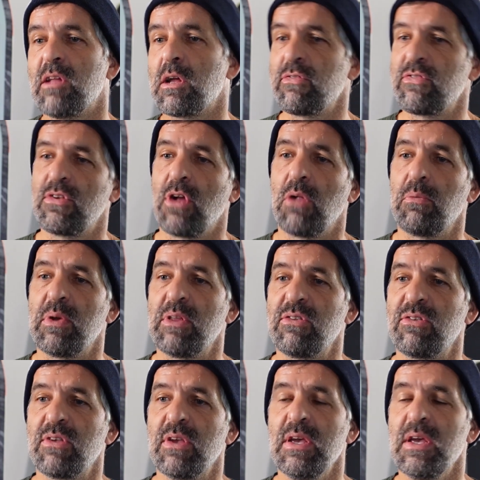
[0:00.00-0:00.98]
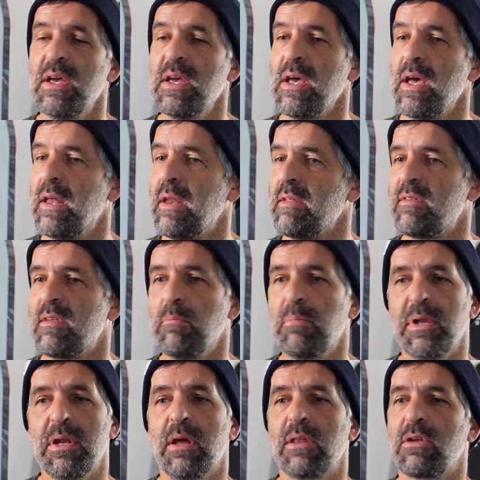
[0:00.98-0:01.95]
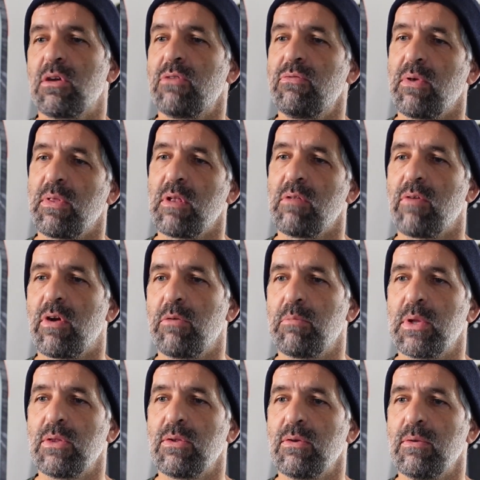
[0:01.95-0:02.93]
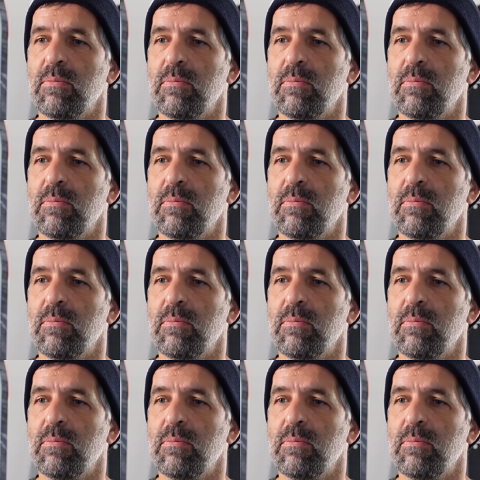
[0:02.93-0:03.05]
a lot of solvents and it's simply not good for the environment.